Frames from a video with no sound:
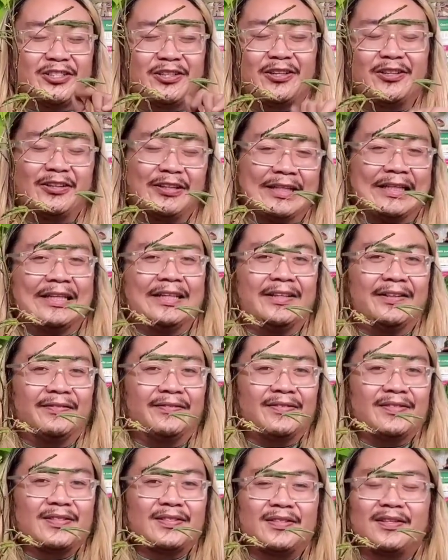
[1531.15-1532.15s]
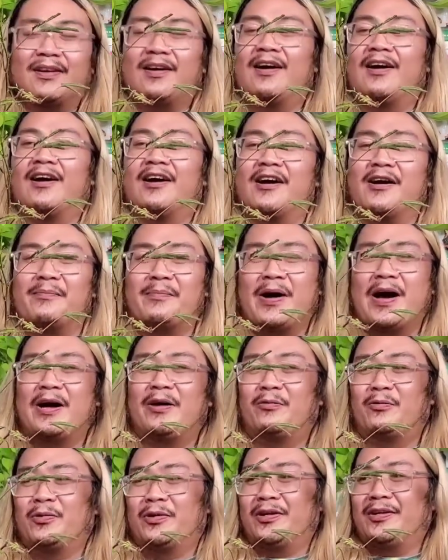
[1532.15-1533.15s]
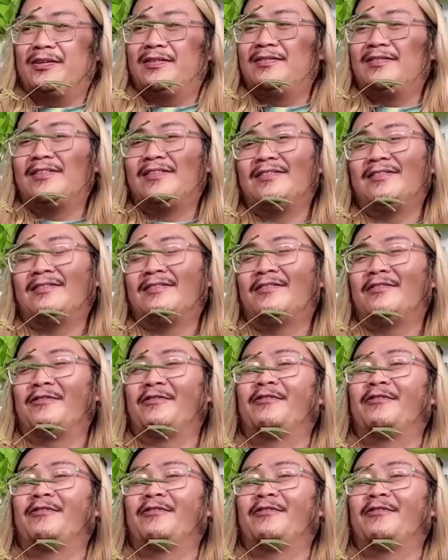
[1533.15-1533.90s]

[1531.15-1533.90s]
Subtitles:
touch the leaves. I would